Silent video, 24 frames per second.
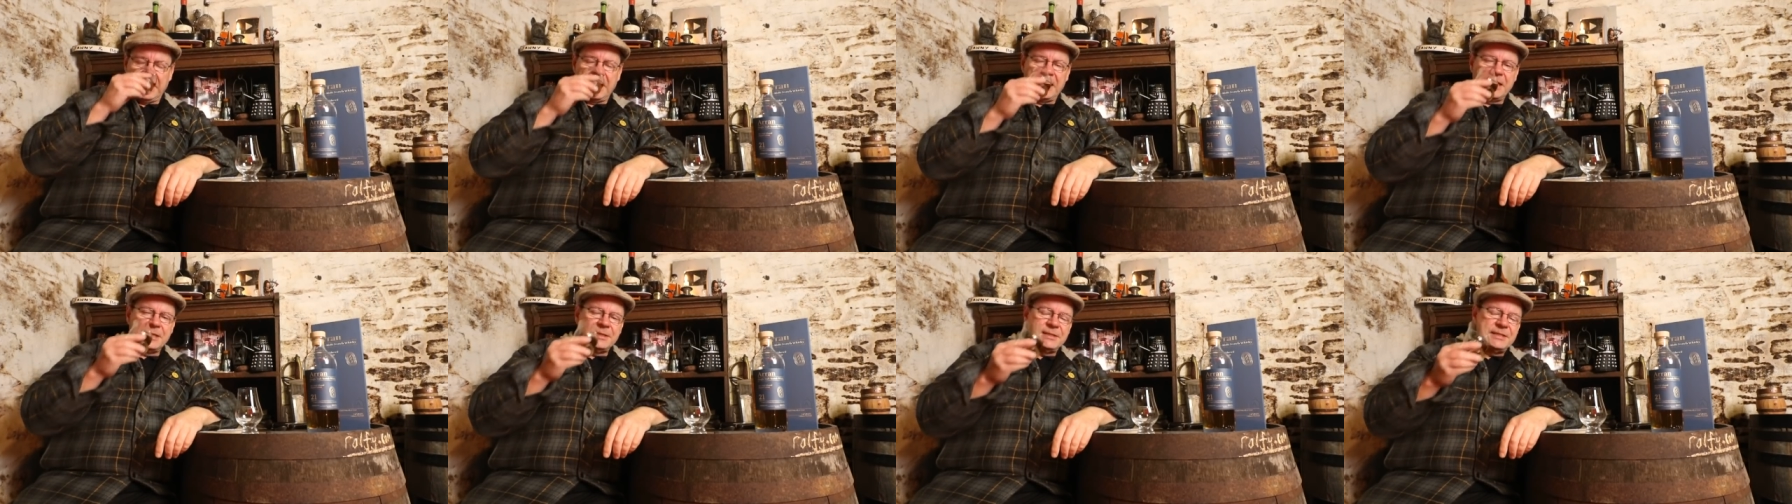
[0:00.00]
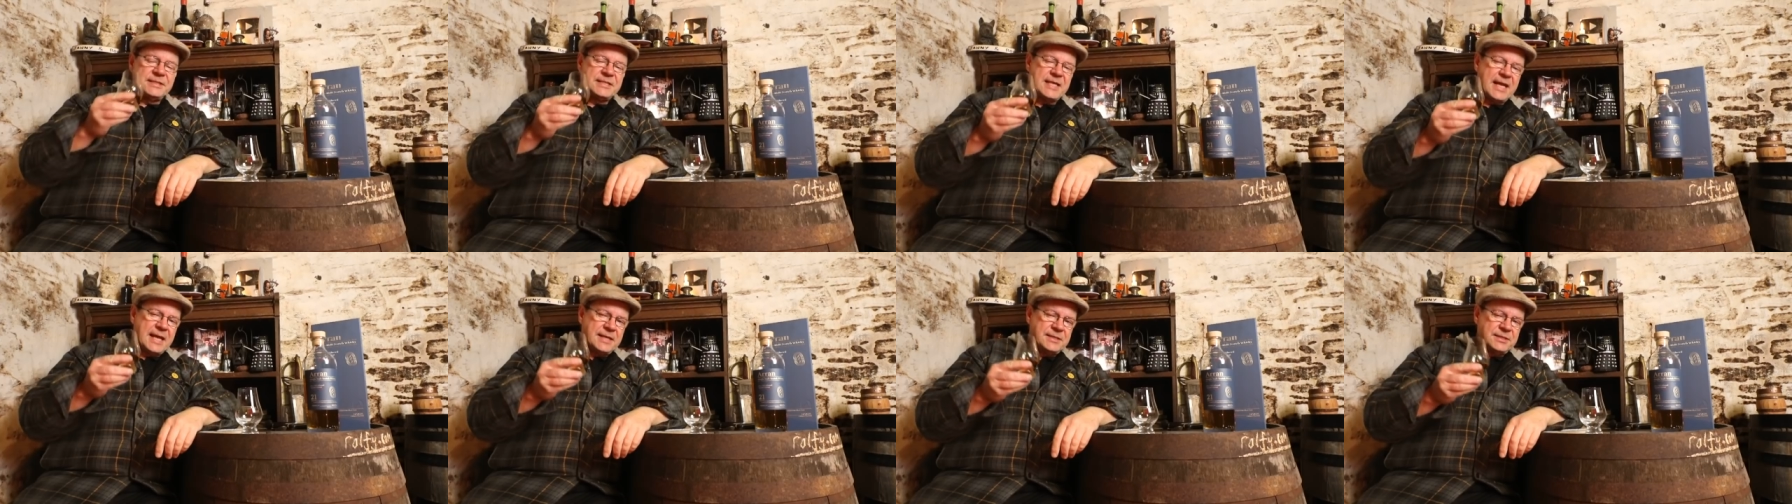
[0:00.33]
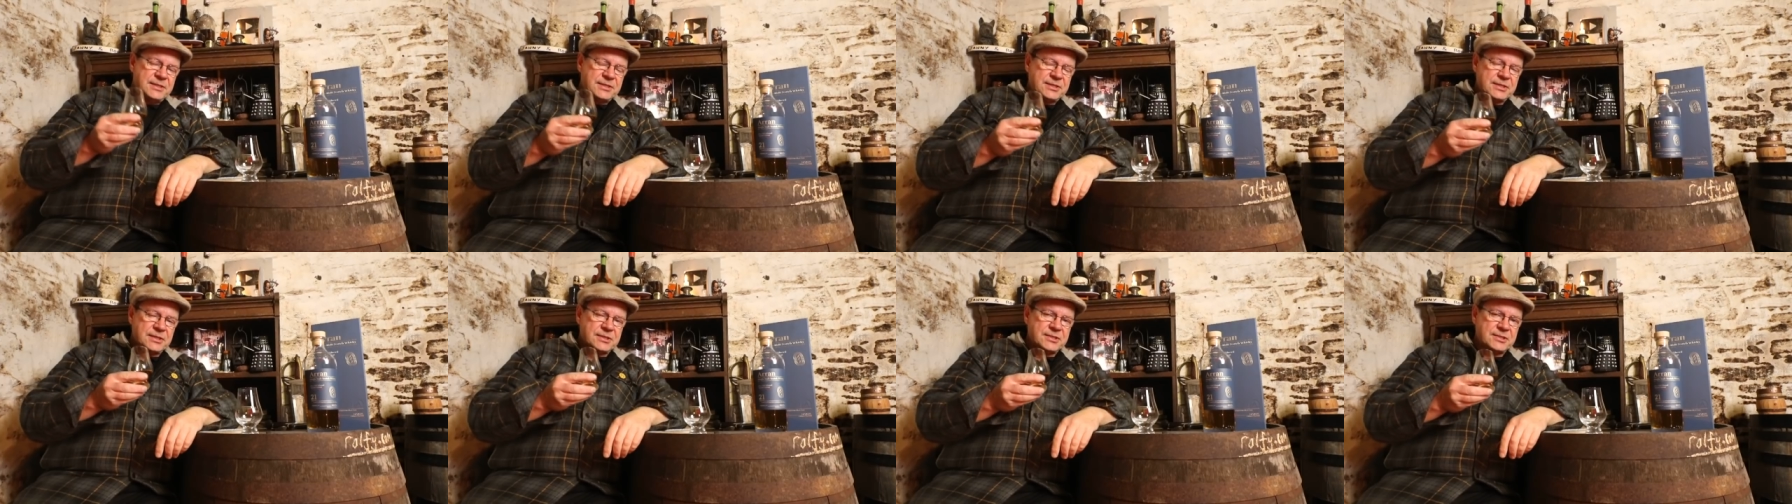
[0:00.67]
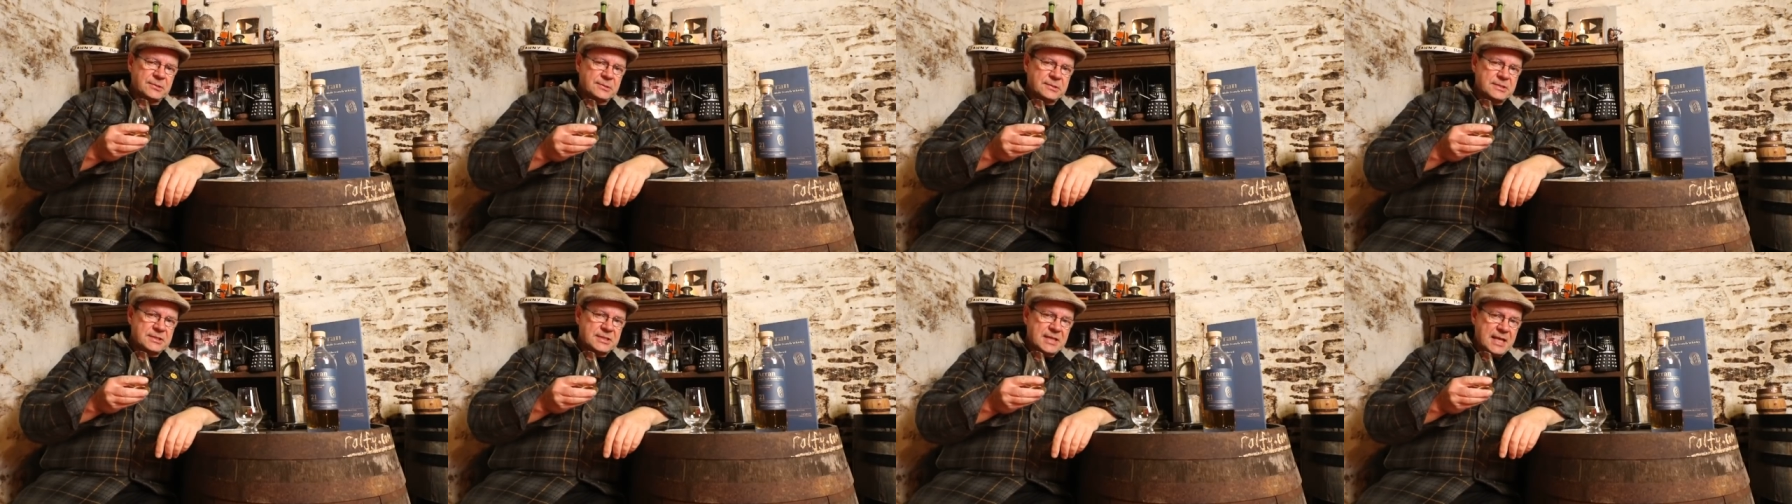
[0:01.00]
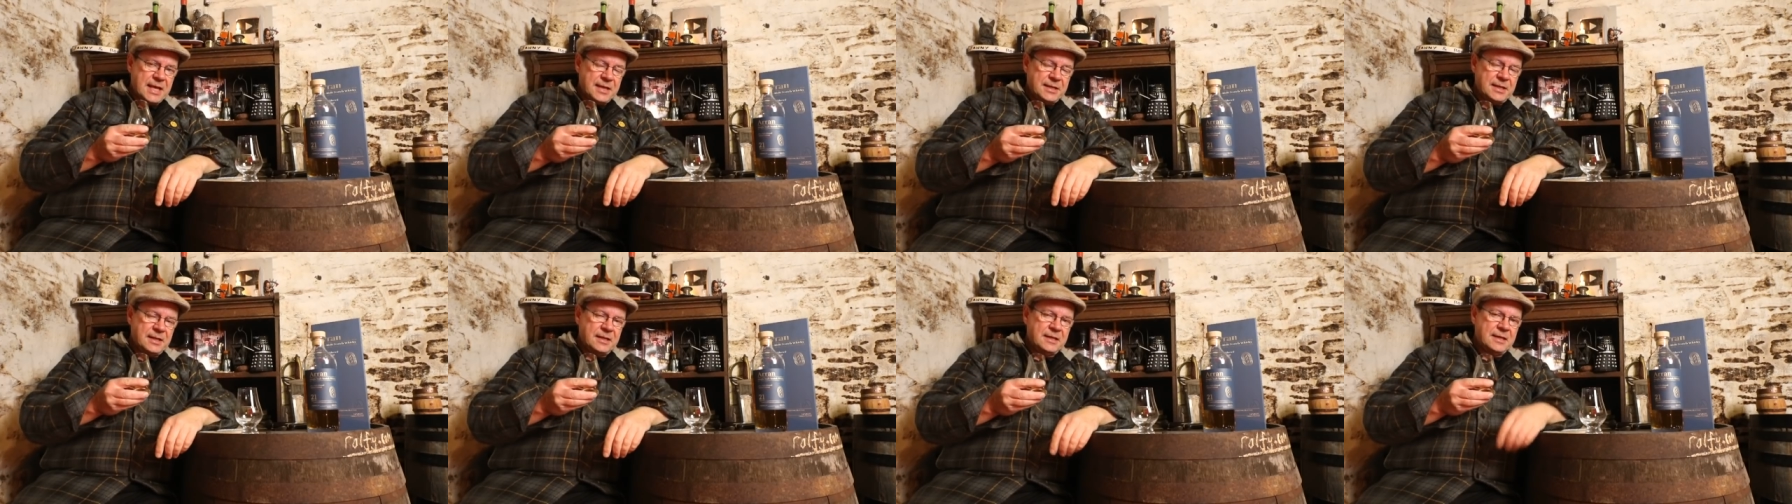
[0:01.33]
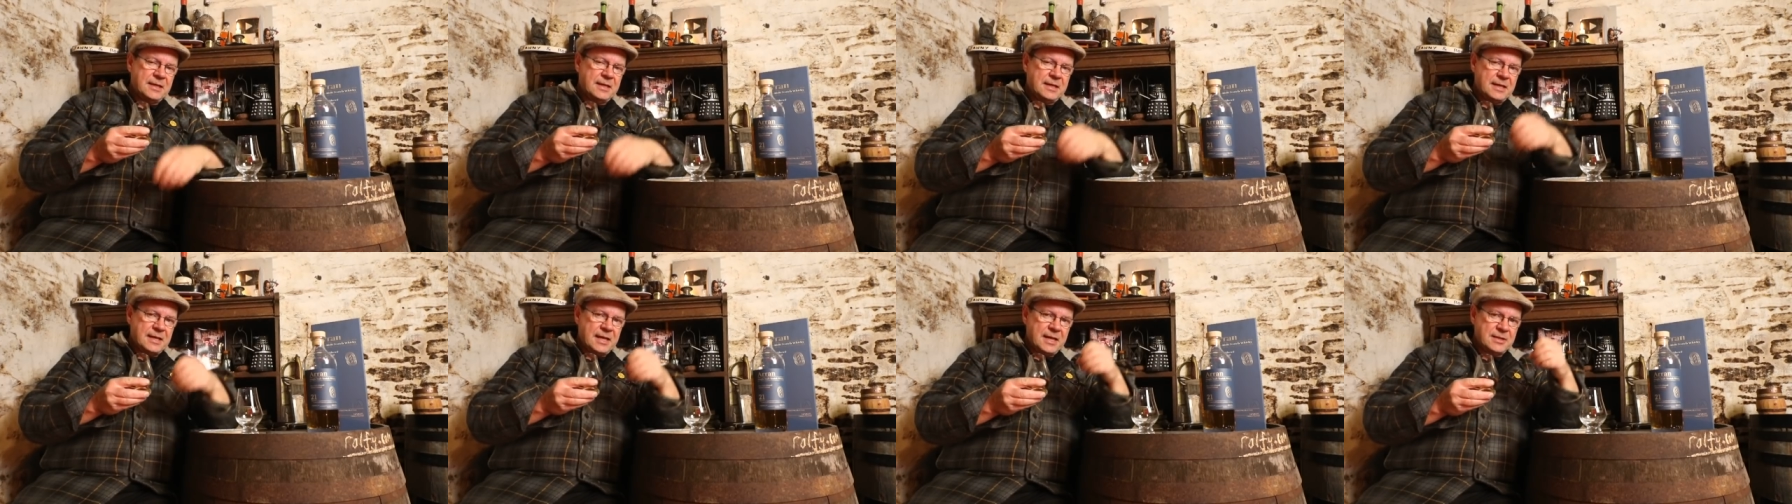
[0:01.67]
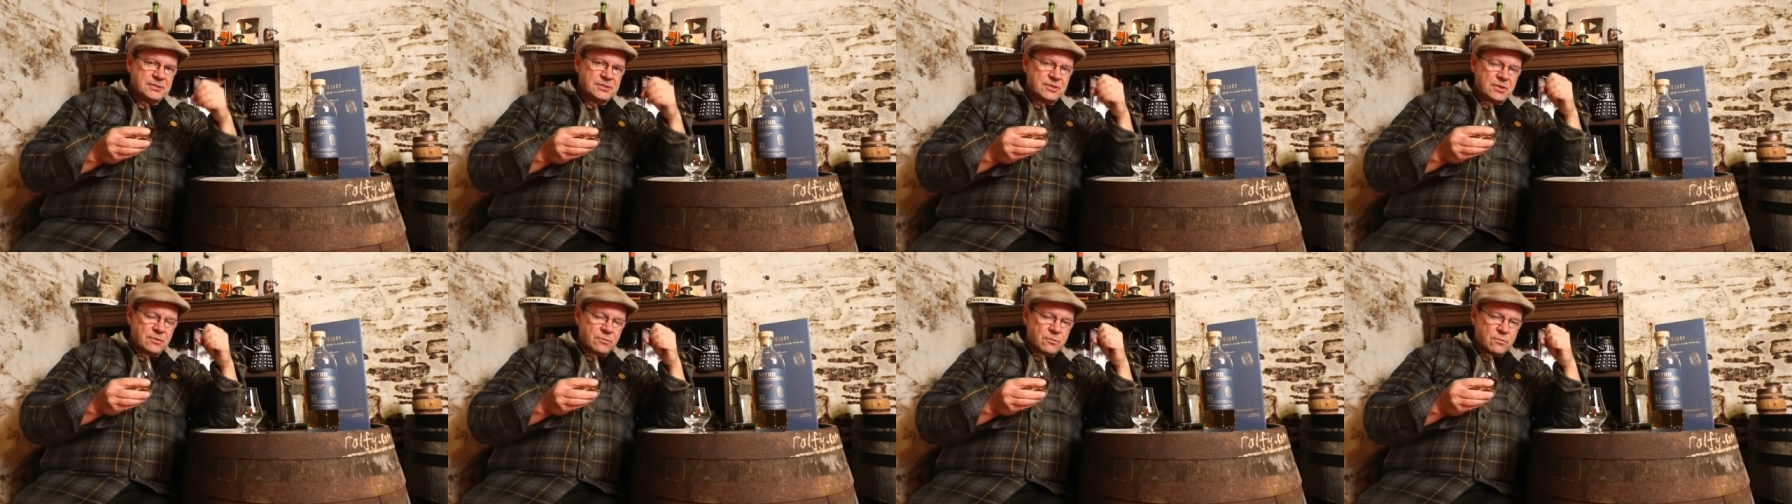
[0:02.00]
Intense sultana and